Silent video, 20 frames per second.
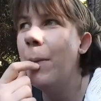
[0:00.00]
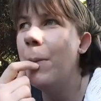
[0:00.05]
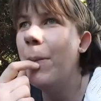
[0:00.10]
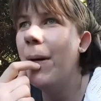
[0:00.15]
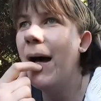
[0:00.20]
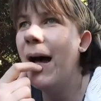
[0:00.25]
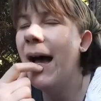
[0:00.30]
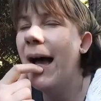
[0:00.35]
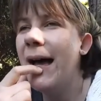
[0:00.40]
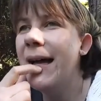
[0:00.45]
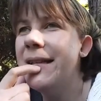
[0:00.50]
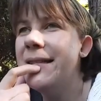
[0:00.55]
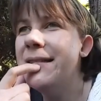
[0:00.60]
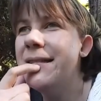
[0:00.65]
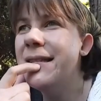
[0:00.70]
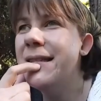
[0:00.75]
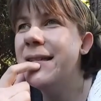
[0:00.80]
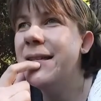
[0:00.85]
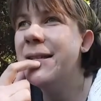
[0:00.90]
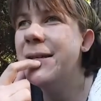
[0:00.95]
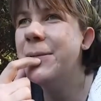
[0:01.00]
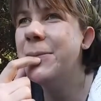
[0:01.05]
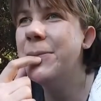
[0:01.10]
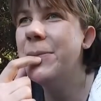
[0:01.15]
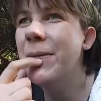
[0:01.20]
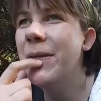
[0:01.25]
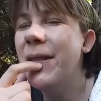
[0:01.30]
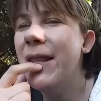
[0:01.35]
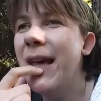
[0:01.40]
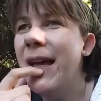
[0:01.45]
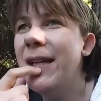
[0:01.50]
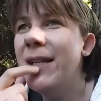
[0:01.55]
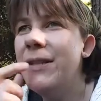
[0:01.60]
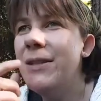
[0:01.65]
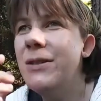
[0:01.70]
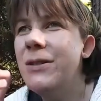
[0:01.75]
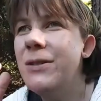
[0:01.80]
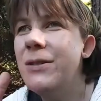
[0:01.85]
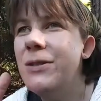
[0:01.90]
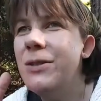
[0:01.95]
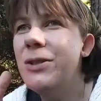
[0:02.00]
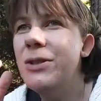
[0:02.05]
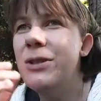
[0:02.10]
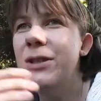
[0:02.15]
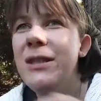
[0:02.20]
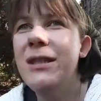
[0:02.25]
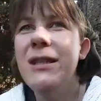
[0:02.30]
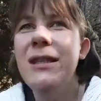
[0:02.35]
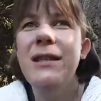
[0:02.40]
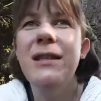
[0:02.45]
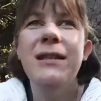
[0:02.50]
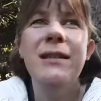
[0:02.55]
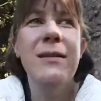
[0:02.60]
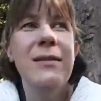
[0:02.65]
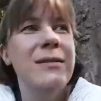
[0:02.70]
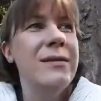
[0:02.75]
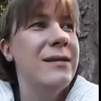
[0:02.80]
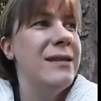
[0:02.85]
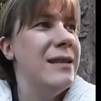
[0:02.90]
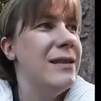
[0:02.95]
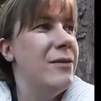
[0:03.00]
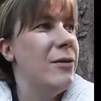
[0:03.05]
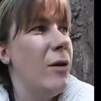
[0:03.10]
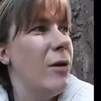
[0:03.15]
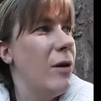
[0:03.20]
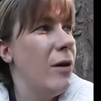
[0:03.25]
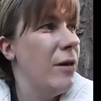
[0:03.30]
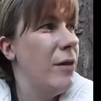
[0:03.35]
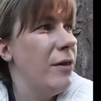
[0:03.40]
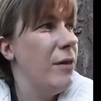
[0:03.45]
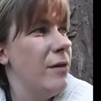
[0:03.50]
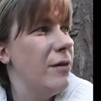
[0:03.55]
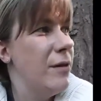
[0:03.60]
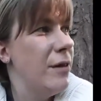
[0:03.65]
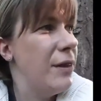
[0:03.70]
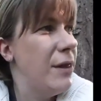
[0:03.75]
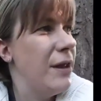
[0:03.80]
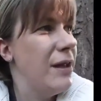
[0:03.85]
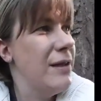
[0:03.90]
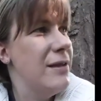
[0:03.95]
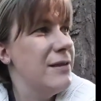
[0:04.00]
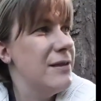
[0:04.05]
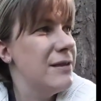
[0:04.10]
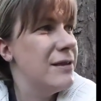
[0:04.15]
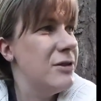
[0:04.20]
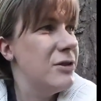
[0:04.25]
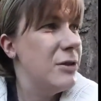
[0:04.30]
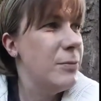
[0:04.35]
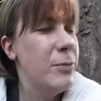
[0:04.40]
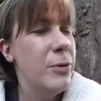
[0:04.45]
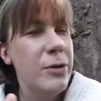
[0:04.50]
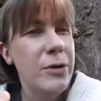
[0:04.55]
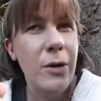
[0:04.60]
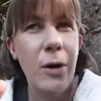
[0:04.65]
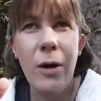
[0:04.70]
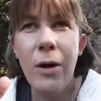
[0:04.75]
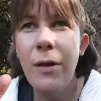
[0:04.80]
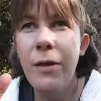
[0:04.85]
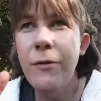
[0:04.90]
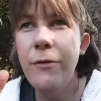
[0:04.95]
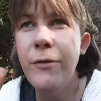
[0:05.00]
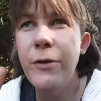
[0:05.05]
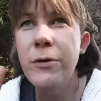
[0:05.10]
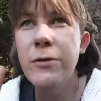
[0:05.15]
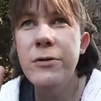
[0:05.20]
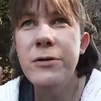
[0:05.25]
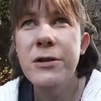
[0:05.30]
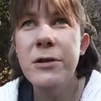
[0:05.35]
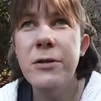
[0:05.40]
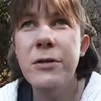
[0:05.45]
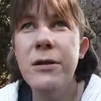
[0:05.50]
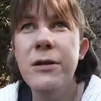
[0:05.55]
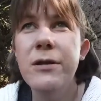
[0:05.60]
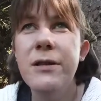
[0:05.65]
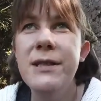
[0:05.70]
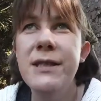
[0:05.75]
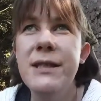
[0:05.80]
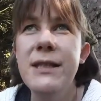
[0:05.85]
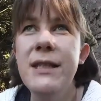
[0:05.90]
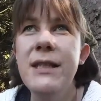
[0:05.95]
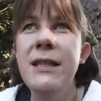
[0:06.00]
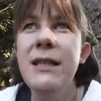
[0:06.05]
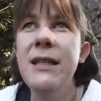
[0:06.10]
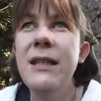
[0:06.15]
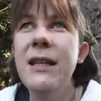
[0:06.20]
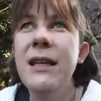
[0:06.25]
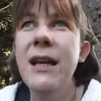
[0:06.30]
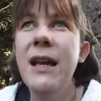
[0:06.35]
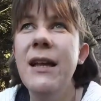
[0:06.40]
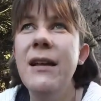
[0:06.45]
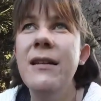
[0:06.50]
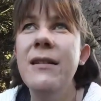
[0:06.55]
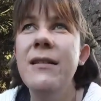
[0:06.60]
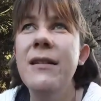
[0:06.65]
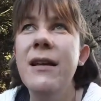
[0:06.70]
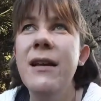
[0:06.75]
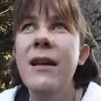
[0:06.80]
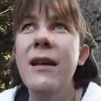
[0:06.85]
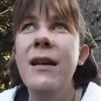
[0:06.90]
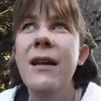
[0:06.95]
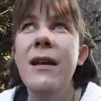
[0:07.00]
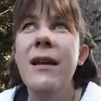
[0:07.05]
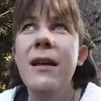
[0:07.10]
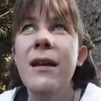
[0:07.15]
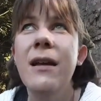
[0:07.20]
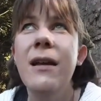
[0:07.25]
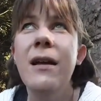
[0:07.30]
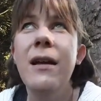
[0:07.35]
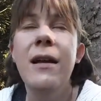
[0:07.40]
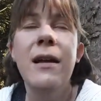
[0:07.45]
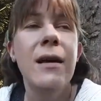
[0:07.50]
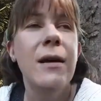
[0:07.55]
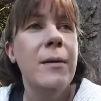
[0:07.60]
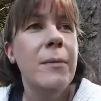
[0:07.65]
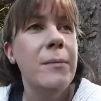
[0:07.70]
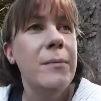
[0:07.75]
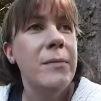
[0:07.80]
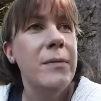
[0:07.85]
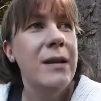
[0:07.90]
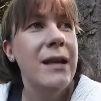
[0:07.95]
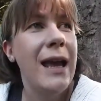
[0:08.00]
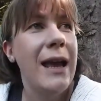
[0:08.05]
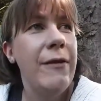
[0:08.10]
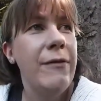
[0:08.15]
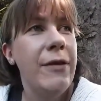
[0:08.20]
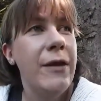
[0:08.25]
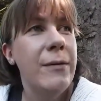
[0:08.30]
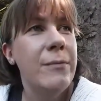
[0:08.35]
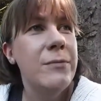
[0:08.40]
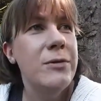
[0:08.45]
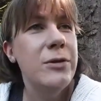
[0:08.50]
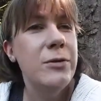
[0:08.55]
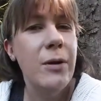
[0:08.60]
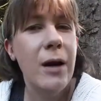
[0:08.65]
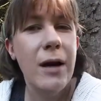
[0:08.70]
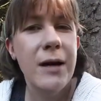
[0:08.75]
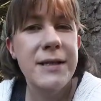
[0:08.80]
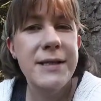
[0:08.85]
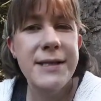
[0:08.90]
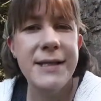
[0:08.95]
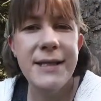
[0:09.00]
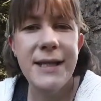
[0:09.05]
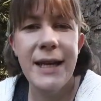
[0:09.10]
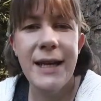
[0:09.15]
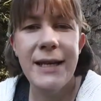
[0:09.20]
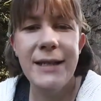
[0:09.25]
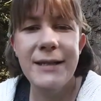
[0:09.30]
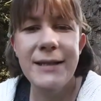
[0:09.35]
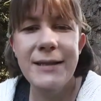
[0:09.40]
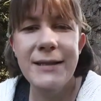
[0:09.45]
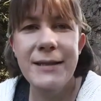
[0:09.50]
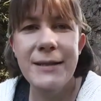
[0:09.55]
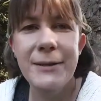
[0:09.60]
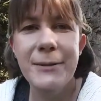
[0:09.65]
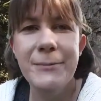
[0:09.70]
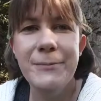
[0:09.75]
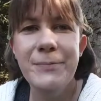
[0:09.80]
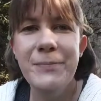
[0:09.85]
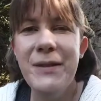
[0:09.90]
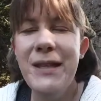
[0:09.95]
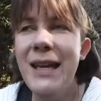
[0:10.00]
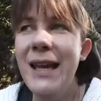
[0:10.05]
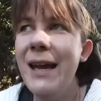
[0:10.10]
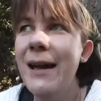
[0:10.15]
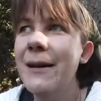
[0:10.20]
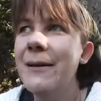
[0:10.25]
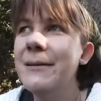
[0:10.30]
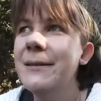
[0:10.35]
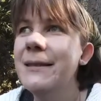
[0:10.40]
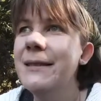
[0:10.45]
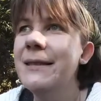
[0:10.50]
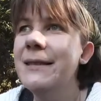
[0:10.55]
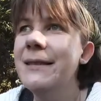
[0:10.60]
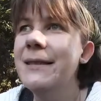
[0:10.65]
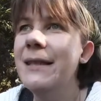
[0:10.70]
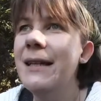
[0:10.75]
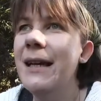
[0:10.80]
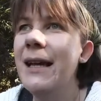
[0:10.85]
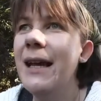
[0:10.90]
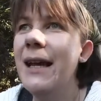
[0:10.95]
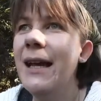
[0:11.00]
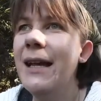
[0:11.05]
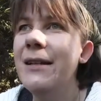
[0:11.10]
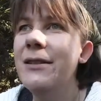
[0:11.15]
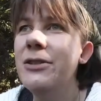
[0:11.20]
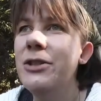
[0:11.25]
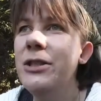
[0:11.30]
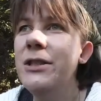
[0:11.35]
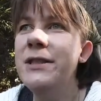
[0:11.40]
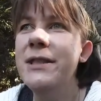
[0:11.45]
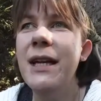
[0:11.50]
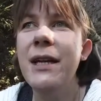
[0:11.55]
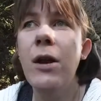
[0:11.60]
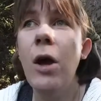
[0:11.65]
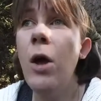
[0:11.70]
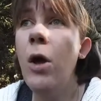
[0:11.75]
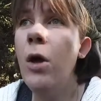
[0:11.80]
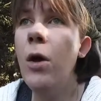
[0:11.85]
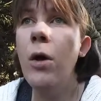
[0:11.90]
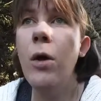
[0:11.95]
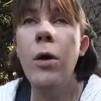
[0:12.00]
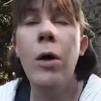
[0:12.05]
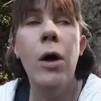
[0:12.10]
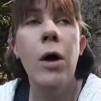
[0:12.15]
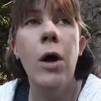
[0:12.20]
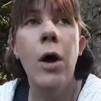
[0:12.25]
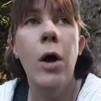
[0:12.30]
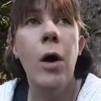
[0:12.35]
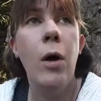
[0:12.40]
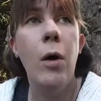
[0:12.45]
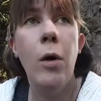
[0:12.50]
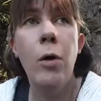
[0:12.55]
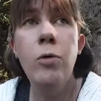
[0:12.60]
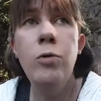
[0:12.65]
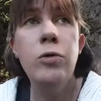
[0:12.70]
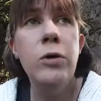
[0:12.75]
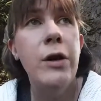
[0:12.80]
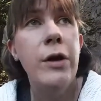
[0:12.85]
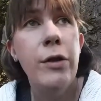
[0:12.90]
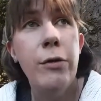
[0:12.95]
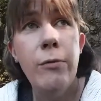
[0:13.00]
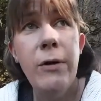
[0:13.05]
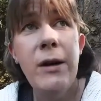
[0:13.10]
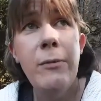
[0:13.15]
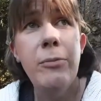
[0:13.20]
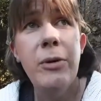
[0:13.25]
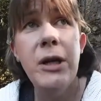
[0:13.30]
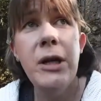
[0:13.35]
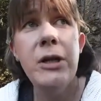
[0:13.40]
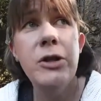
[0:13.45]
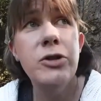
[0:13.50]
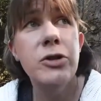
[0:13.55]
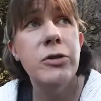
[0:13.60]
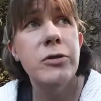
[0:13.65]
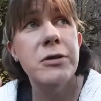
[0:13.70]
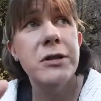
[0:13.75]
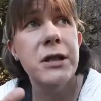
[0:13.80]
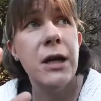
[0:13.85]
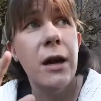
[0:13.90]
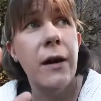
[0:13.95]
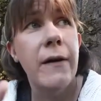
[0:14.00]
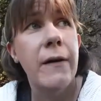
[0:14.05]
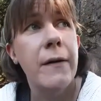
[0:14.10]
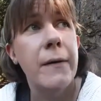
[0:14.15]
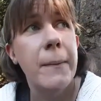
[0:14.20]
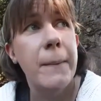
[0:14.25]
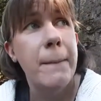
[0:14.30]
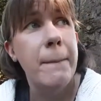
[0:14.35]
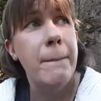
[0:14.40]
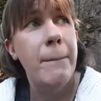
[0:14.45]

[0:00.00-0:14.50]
But then she did all the things. She put all the photos on a CD and gave them to us. And yeah, and she said, "Oh, only 3 pictures are